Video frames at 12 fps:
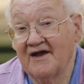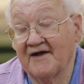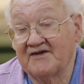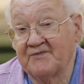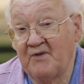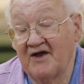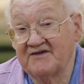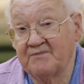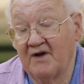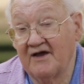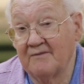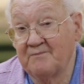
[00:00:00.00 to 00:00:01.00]
express
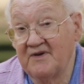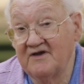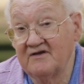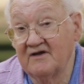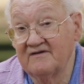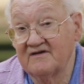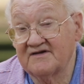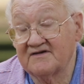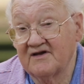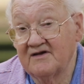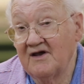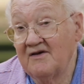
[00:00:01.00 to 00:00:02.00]
my
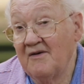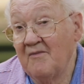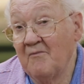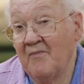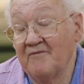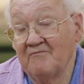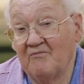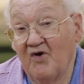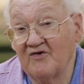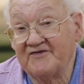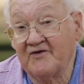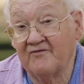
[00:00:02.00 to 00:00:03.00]
opinions, but
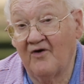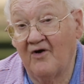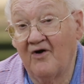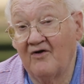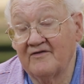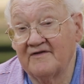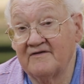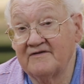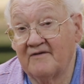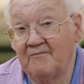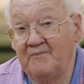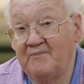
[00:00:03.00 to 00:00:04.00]
most of all, and
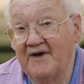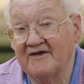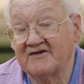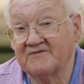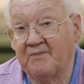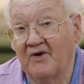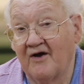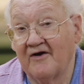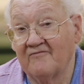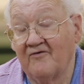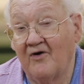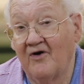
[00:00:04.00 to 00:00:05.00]
the best part
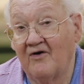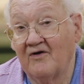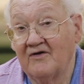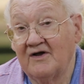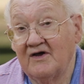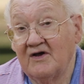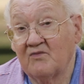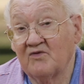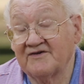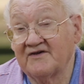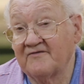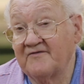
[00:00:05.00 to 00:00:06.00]
of all,
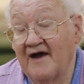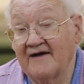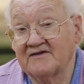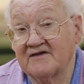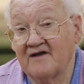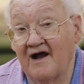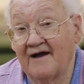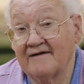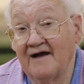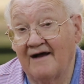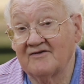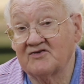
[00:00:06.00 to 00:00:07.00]
was the fact that I
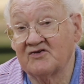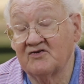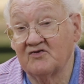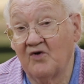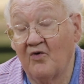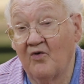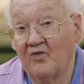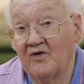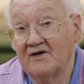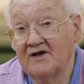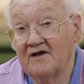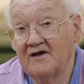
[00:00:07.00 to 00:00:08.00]
got to
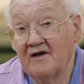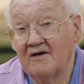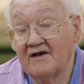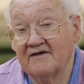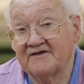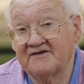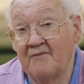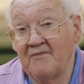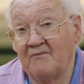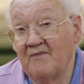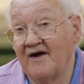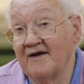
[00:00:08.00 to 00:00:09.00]
know some
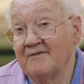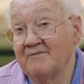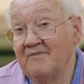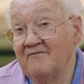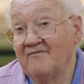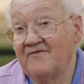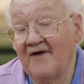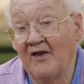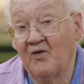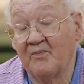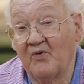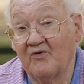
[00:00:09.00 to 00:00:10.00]
of my
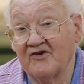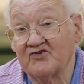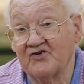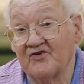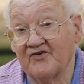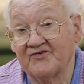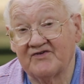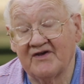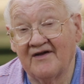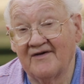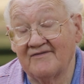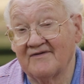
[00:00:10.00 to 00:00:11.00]
fellow parishioners
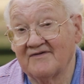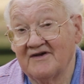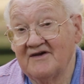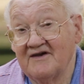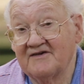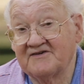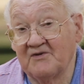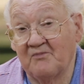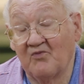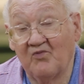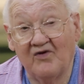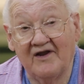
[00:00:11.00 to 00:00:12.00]
and
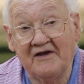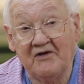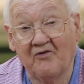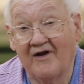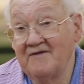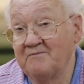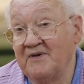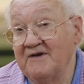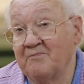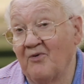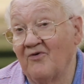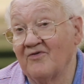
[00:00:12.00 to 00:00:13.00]
some really great
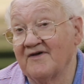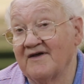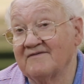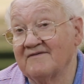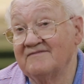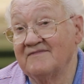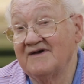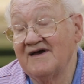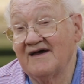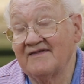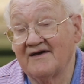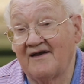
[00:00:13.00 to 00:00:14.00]
people
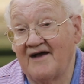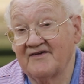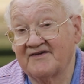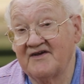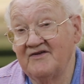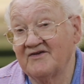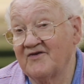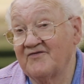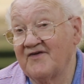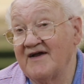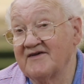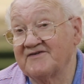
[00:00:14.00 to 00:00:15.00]
that I seen their
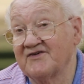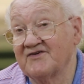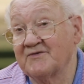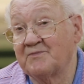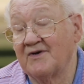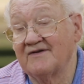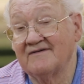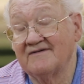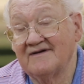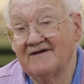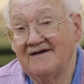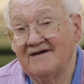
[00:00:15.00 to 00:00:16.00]
faces,
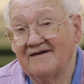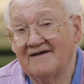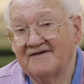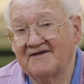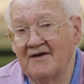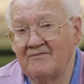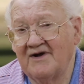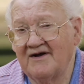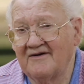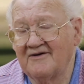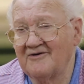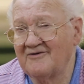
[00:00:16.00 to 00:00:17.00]
but
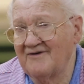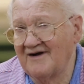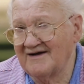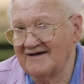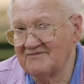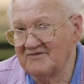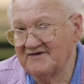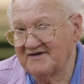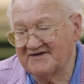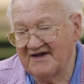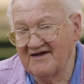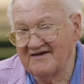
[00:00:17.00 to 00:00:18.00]
somehow I would
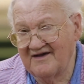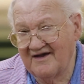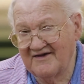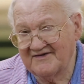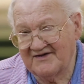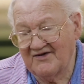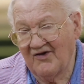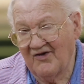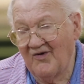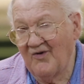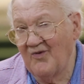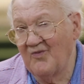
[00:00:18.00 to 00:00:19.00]
say yes,
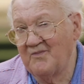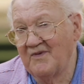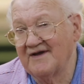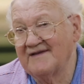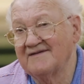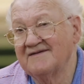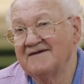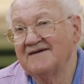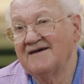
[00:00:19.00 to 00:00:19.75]
hello, but